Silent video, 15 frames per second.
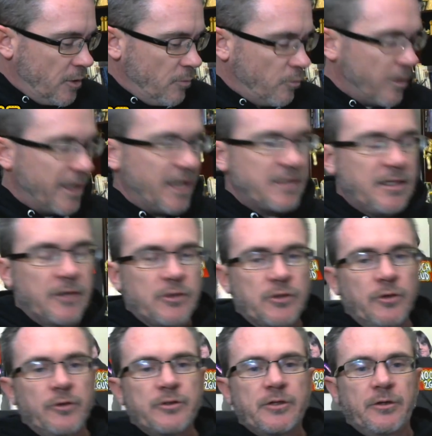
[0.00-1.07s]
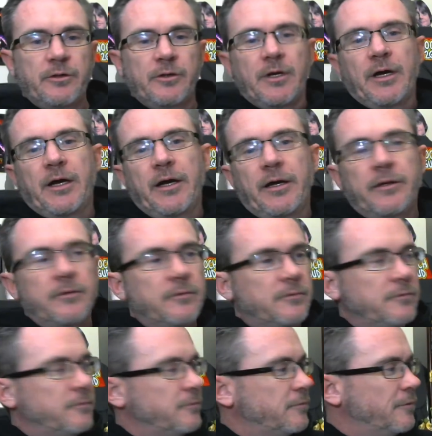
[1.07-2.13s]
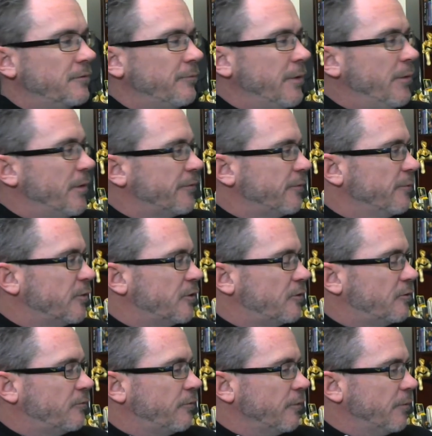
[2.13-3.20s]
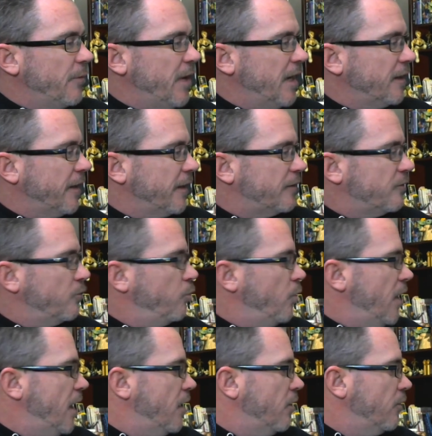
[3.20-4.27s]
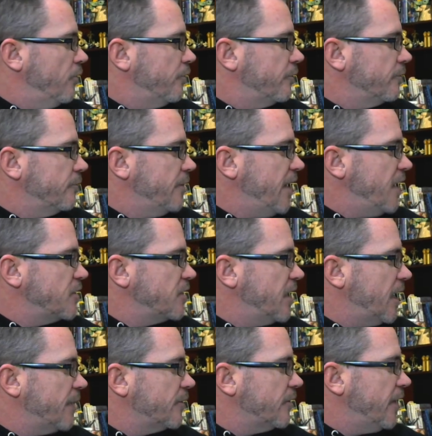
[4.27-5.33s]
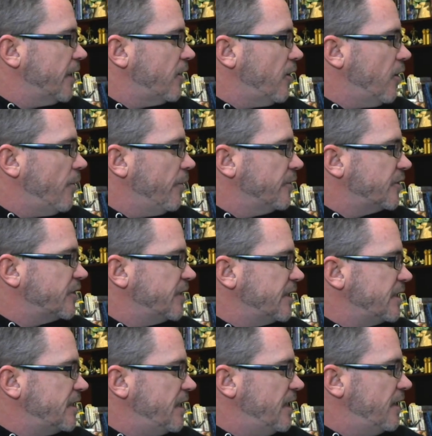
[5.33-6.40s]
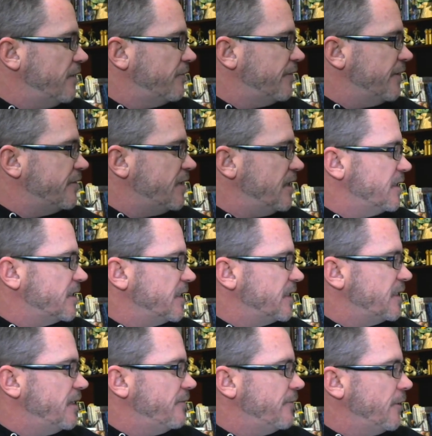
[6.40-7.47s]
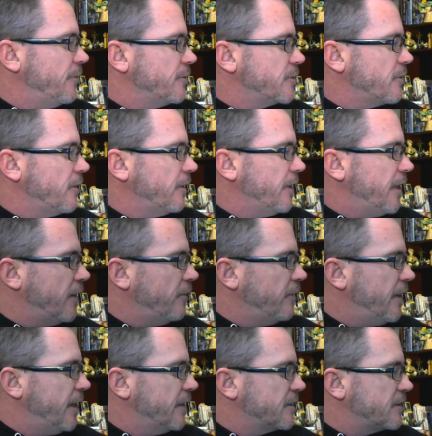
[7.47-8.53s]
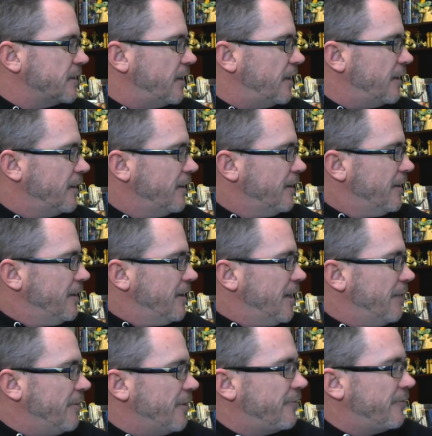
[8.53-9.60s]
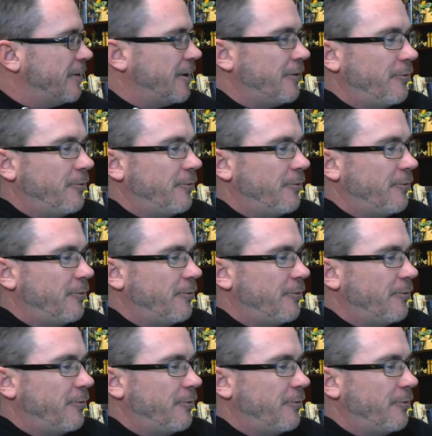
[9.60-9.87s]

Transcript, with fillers: Well, I guess that shows you uh, we went from from we had like 12 we actually got up to like almost 16 15 16 viewers during lego legacy and we've uh,